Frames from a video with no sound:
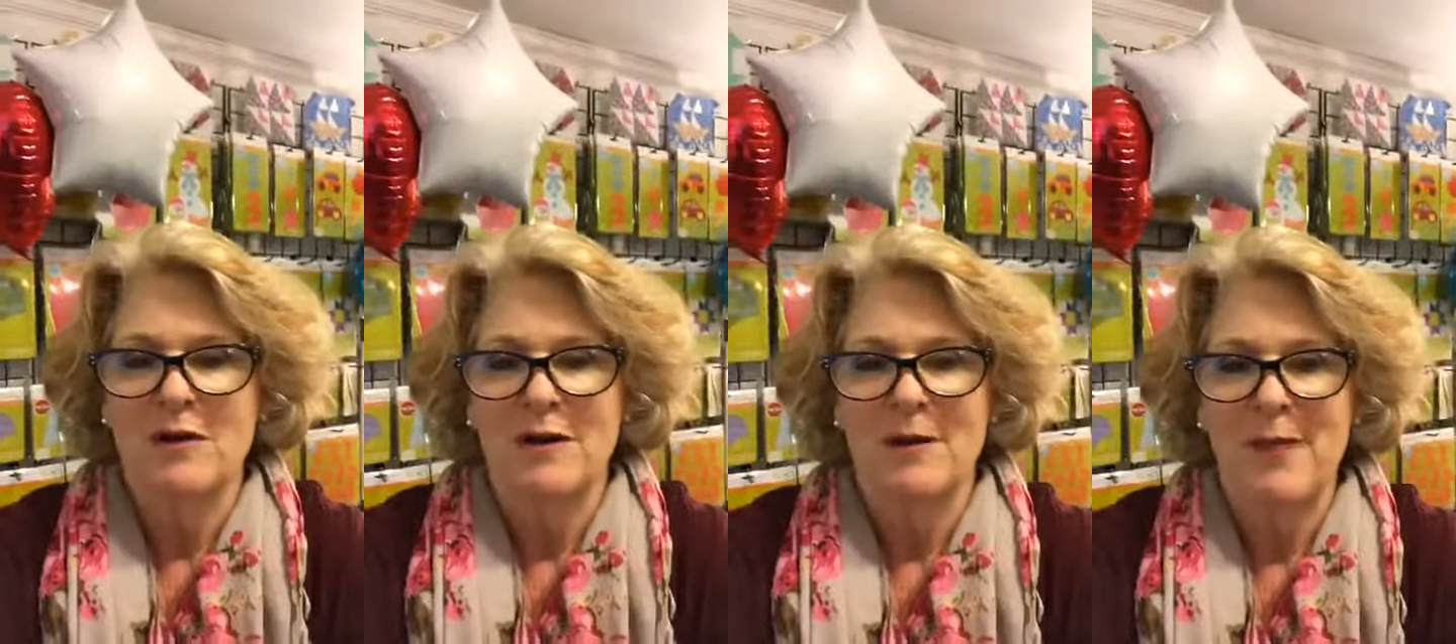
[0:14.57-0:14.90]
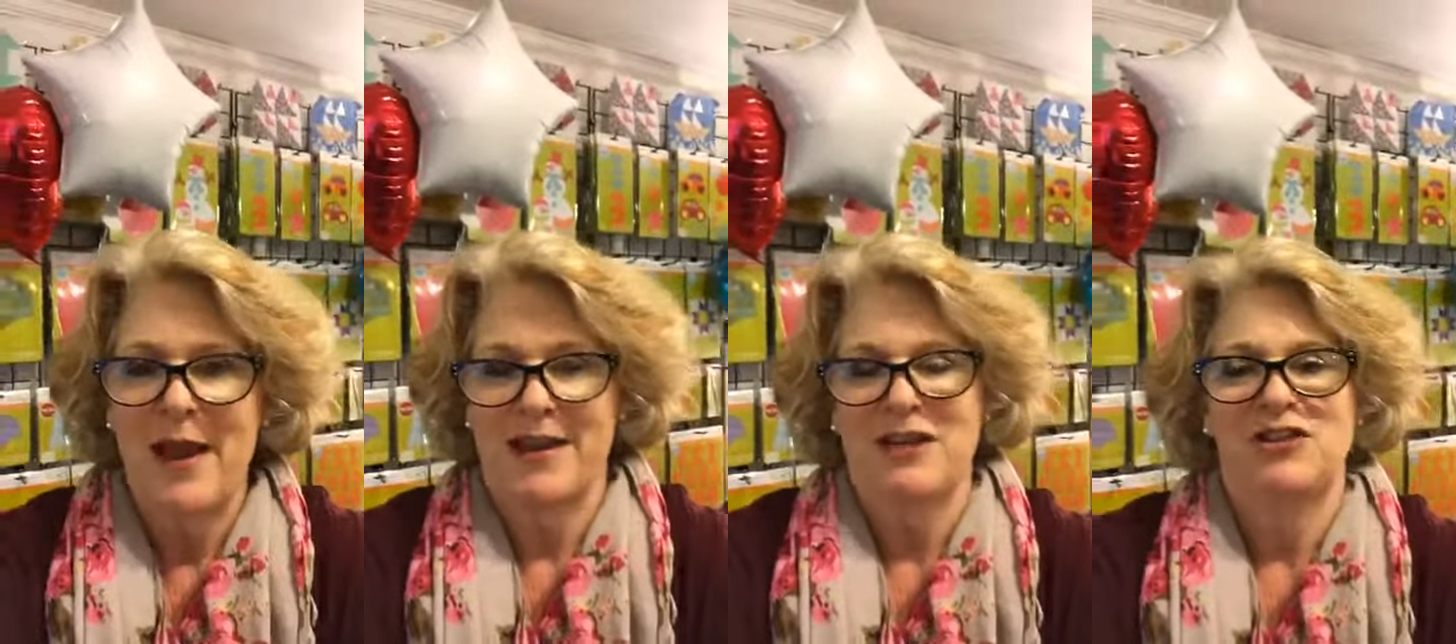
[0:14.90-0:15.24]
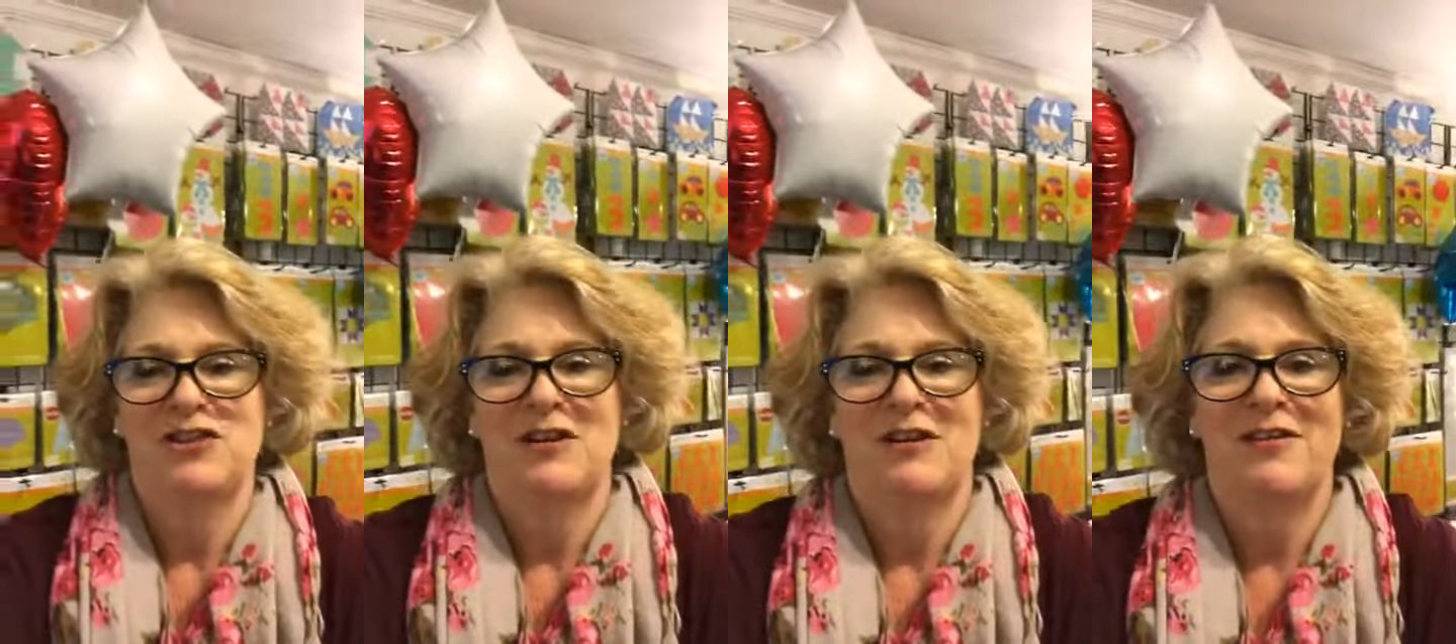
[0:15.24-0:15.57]
package
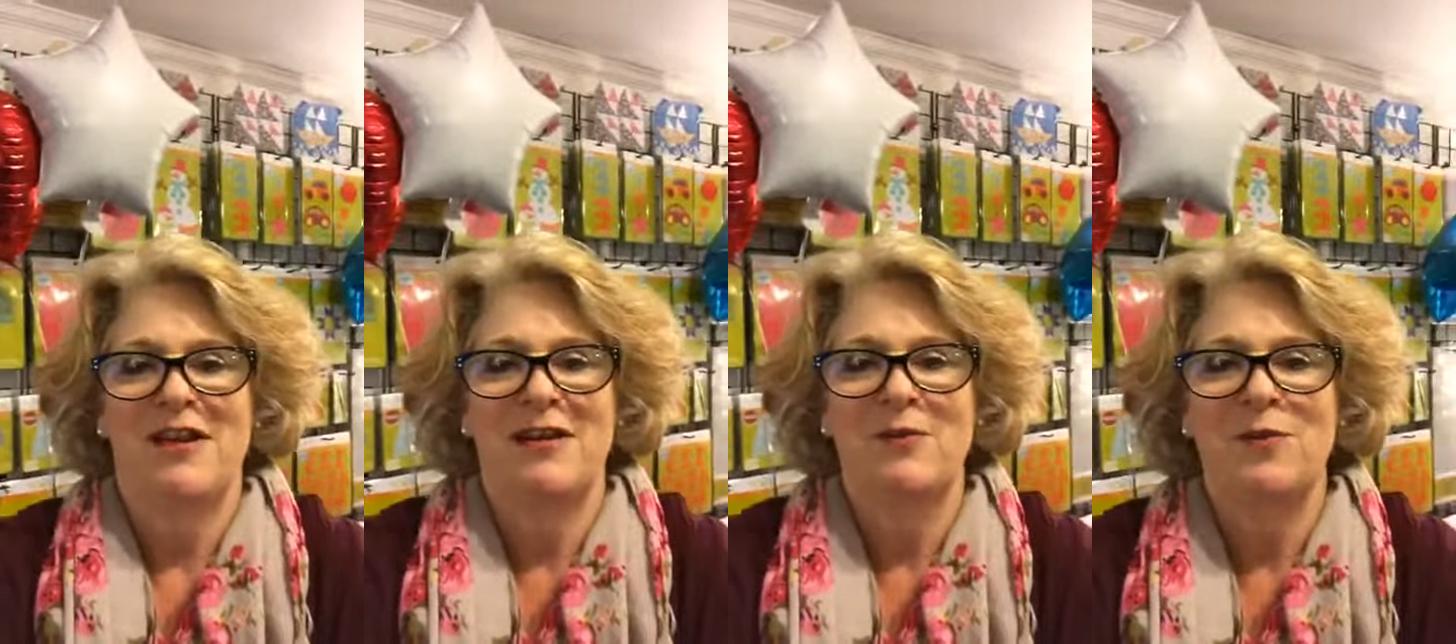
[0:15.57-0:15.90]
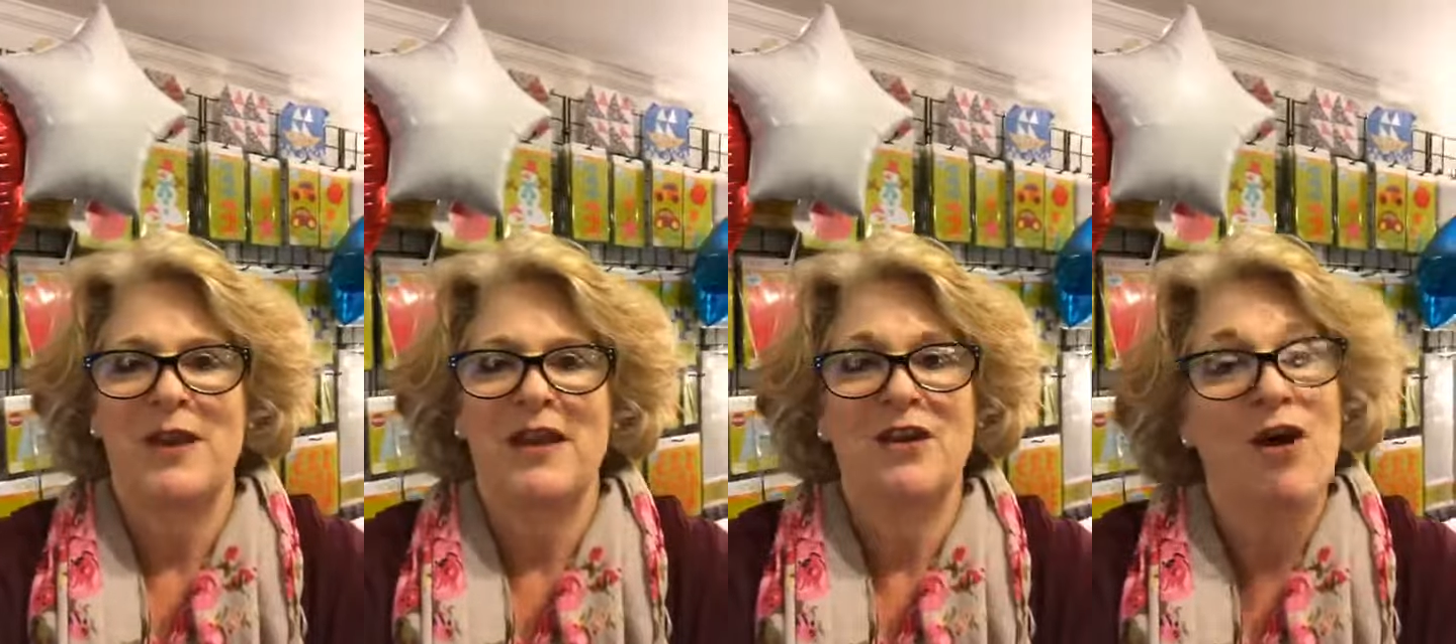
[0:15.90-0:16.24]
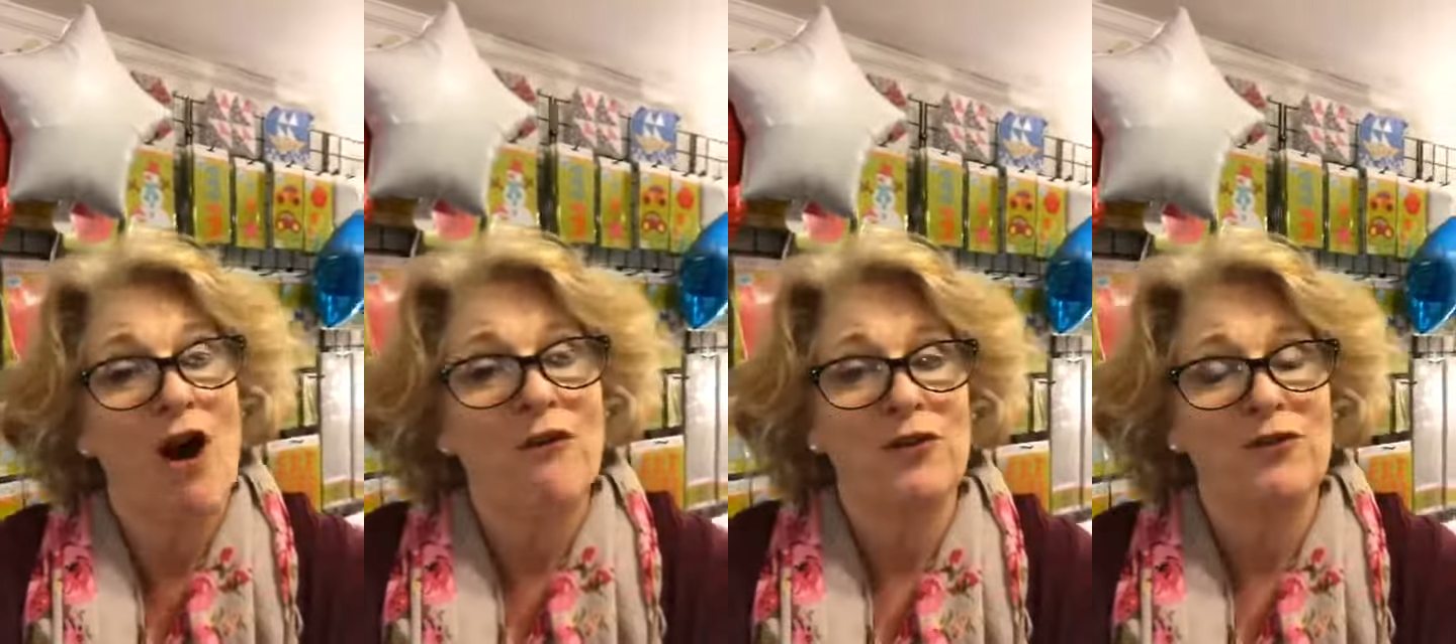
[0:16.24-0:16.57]
that we can
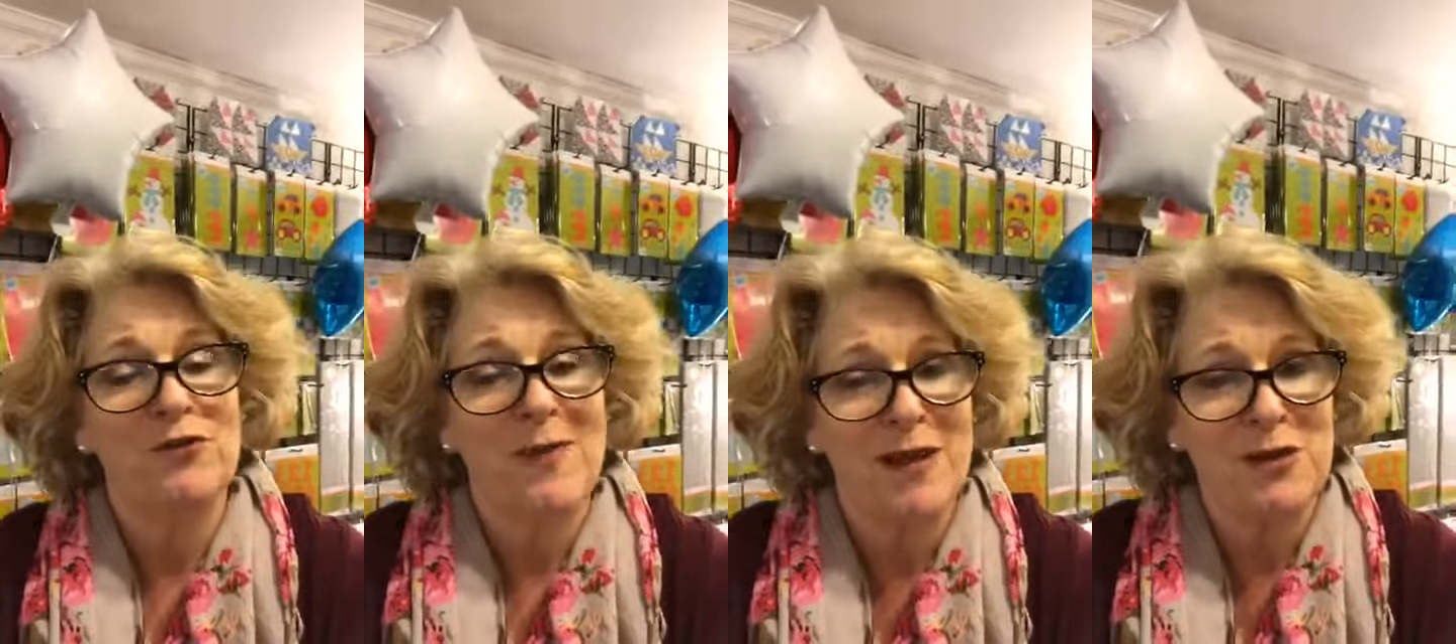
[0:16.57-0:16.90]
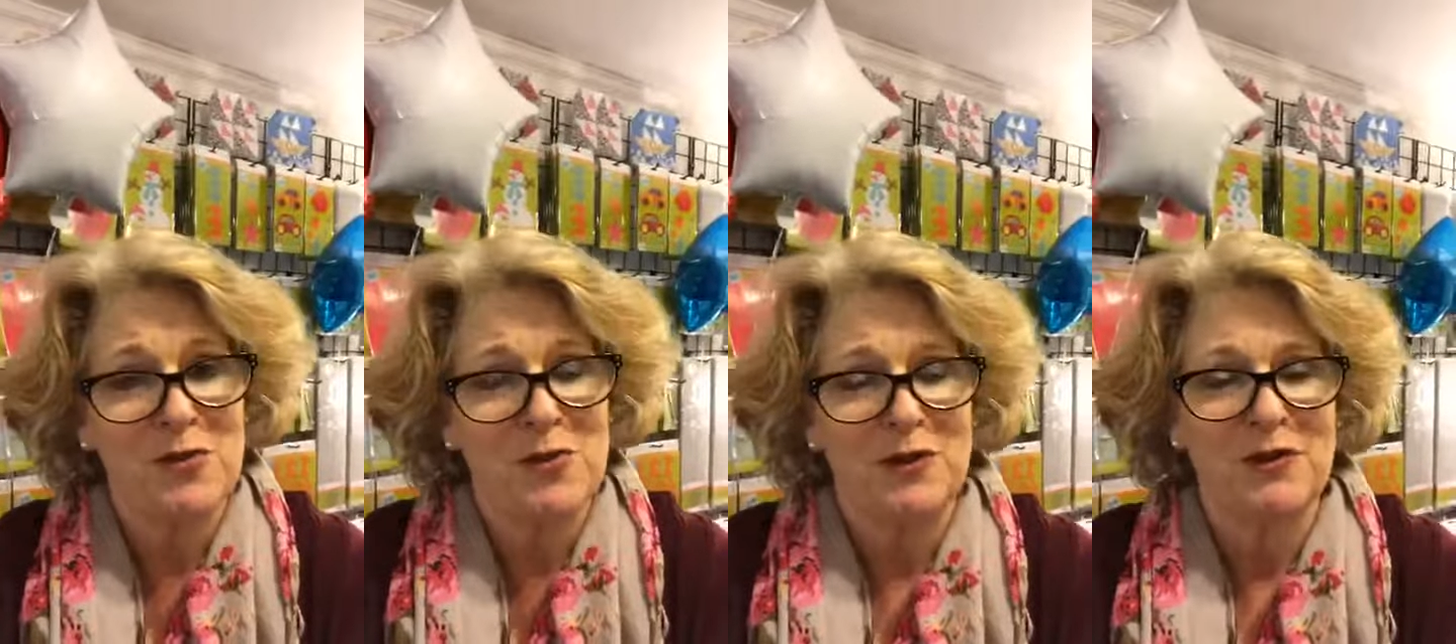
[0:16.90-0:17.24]
offer from AccuQuilt.